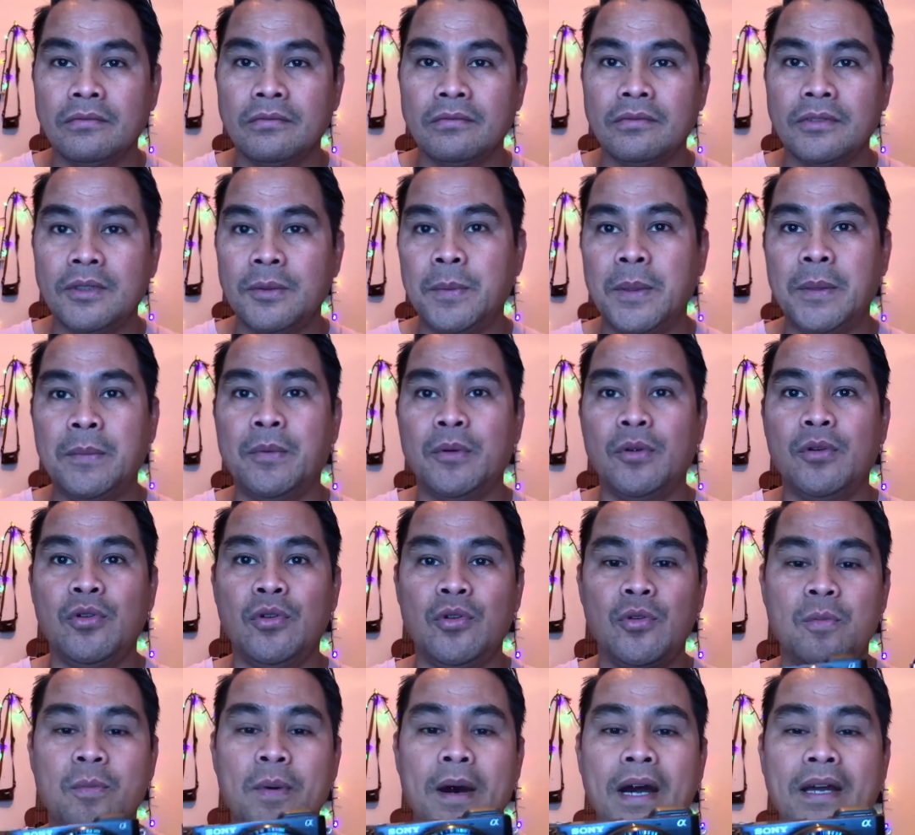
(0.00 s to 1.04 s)
the people who
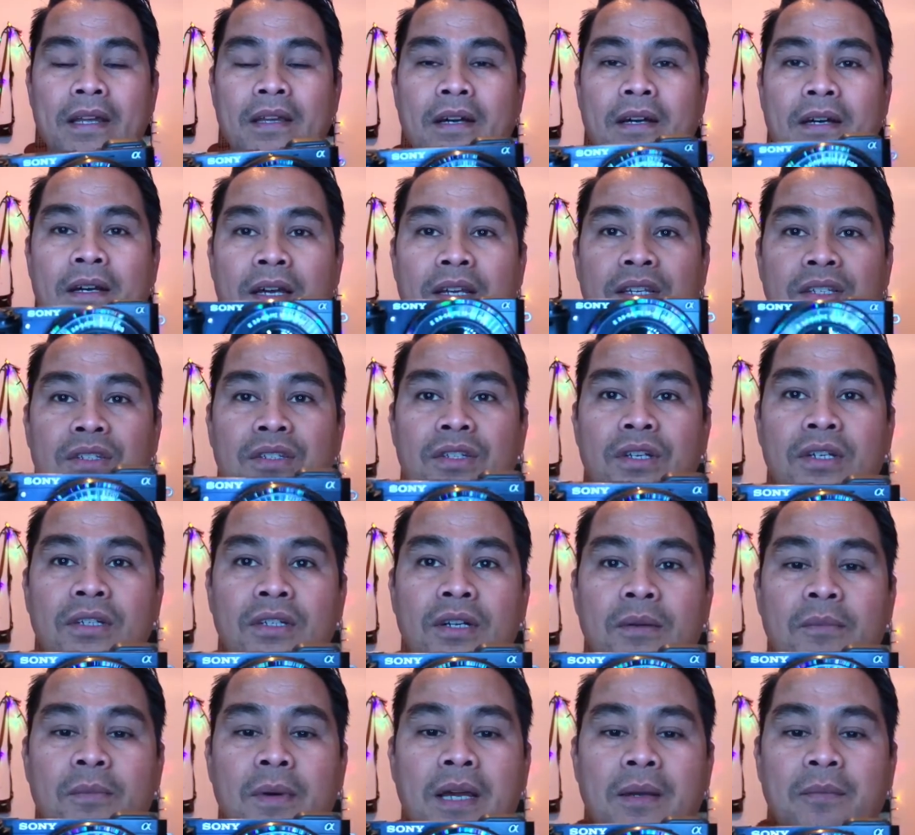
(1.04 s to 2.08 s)
buy an external
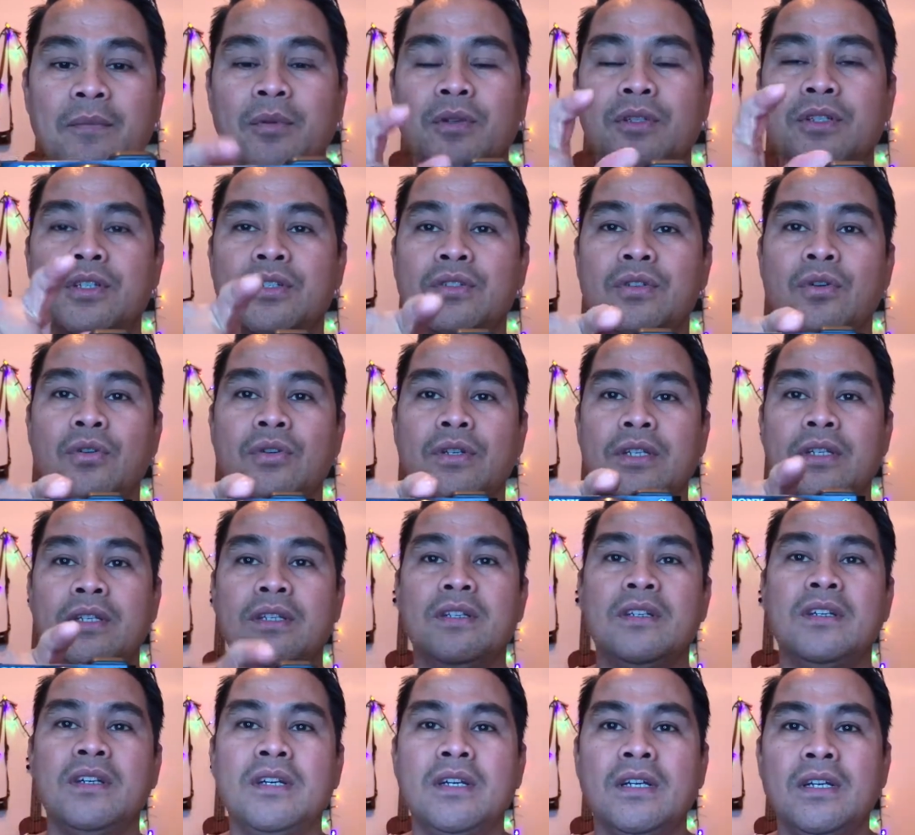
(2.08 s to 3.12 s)
mic for the Sony,
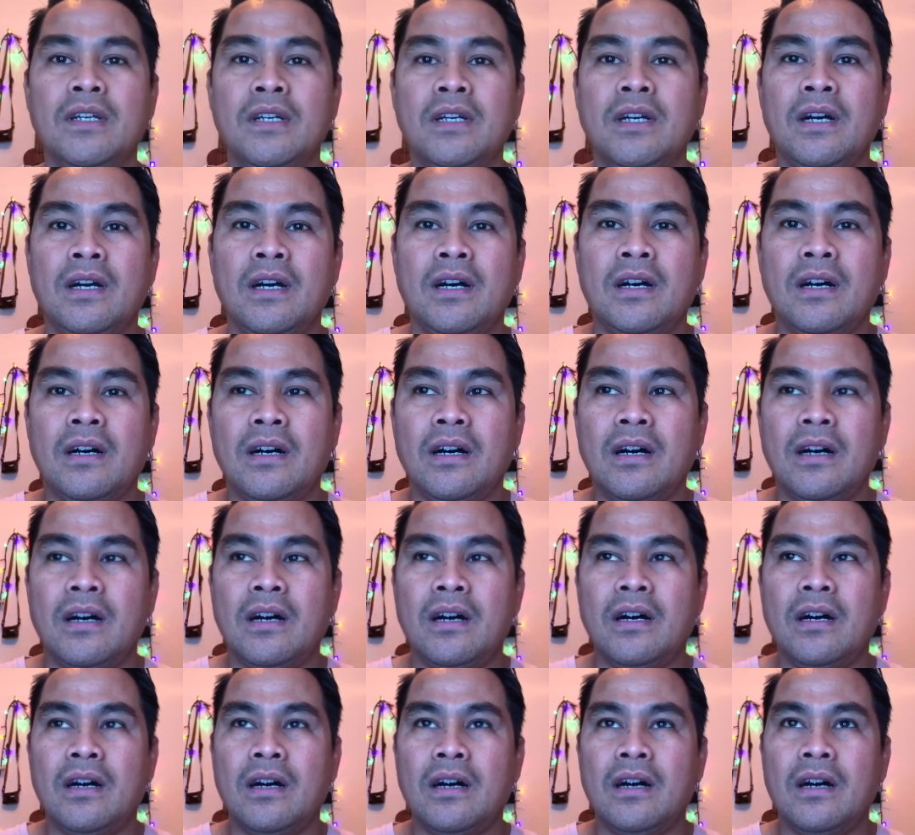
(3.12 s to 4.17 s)

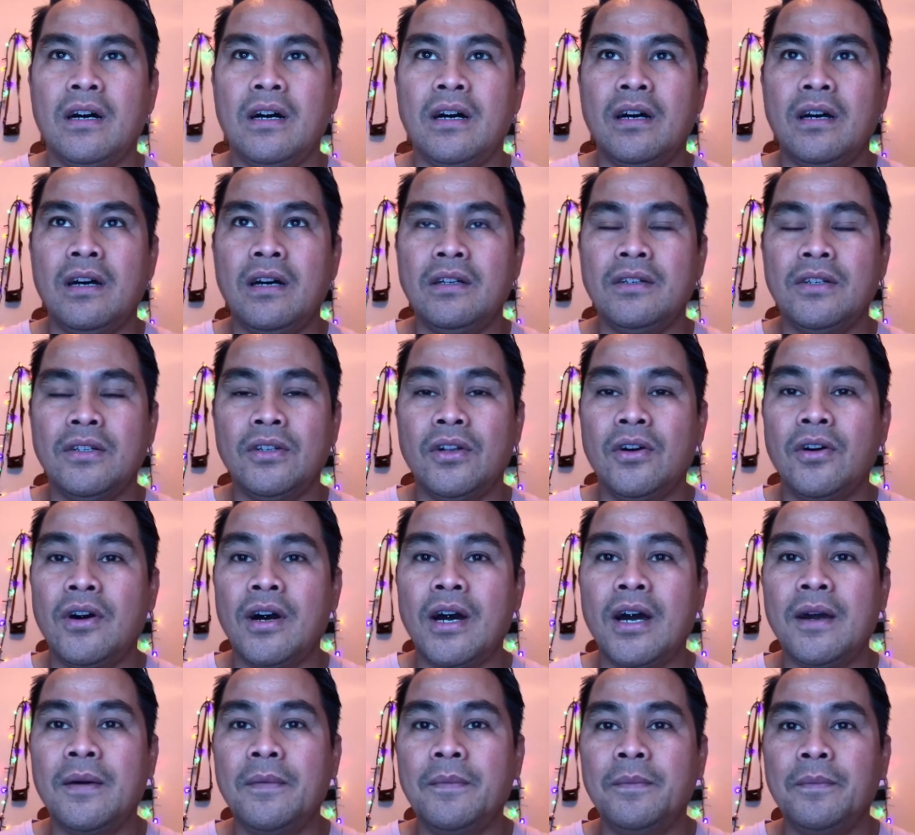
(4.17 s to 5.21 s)
I don't know.
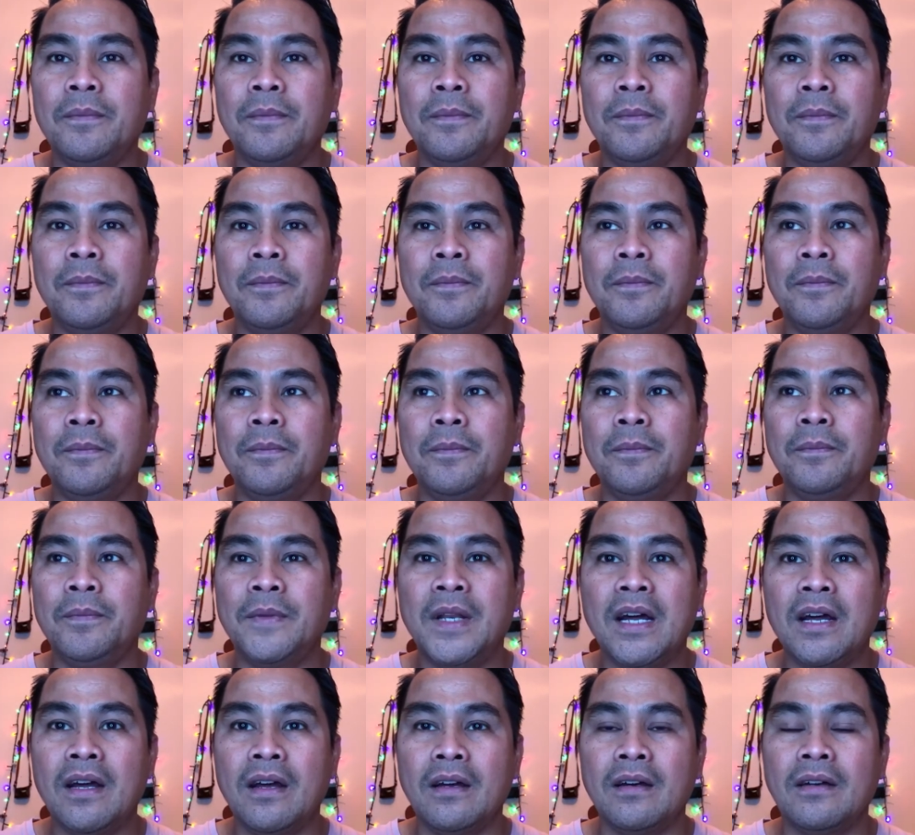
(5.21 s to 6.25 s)
I'm
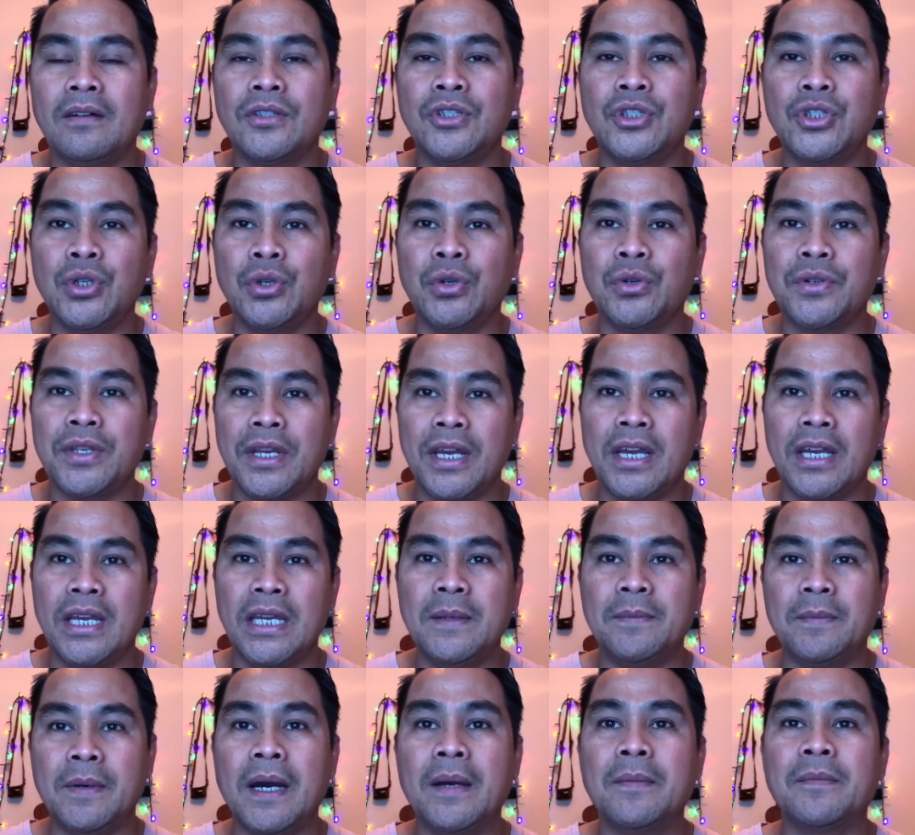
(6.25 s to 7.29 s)
not sure yet
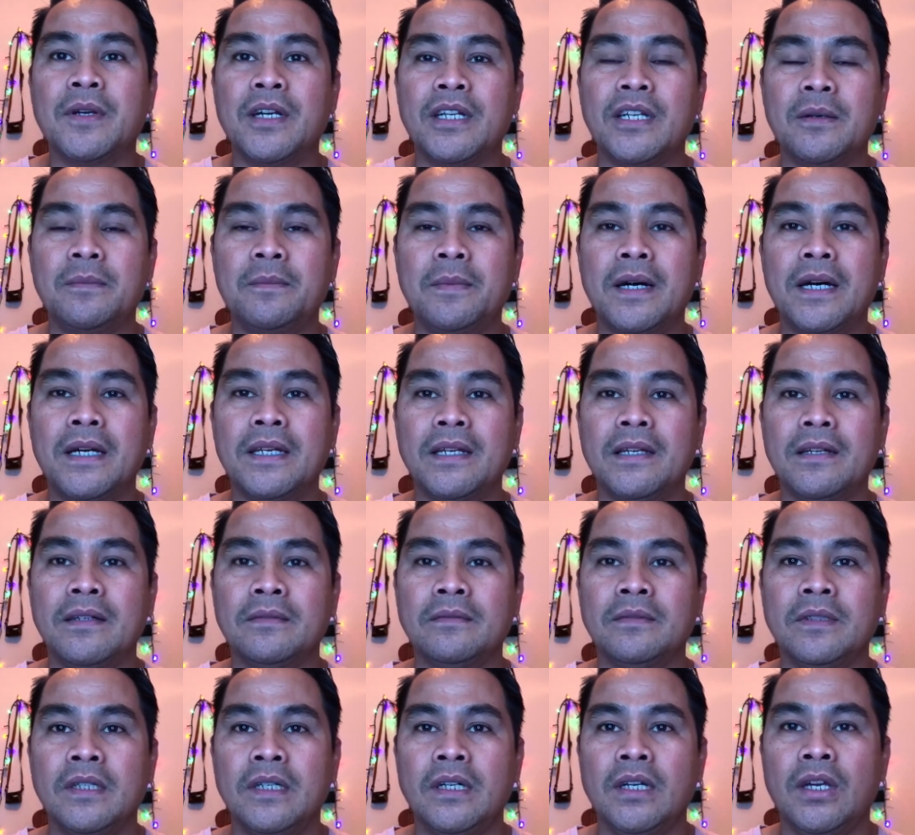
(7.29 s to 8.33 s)
if I'm gonna buy an
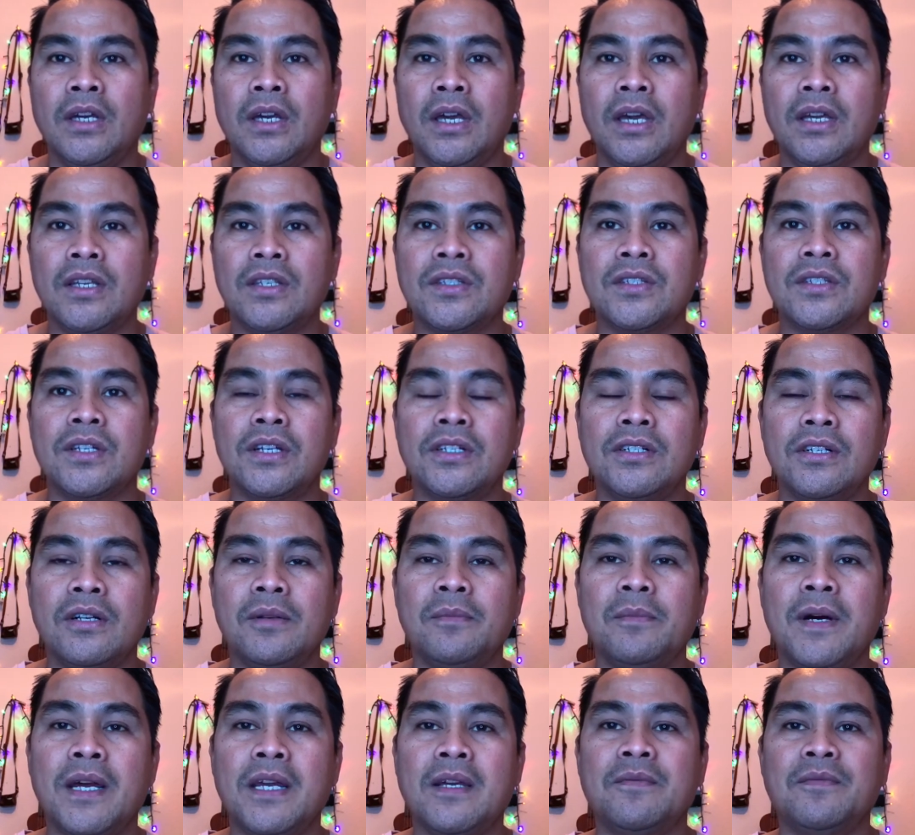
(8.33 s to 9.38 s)
external
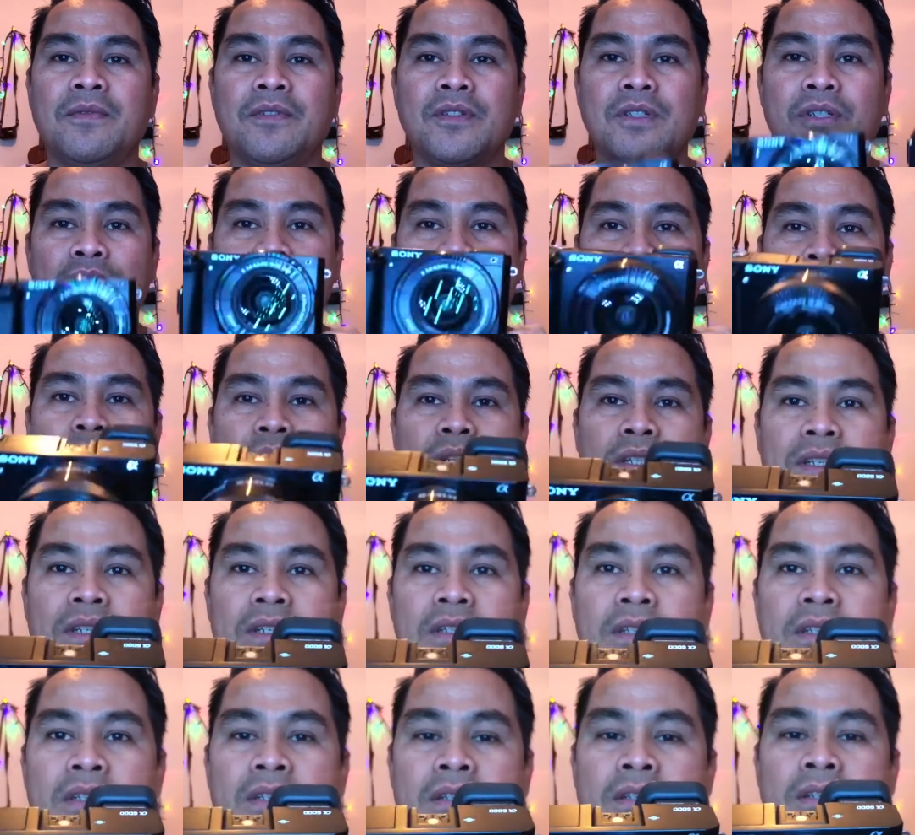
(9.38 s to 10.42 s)
mic for the Sony.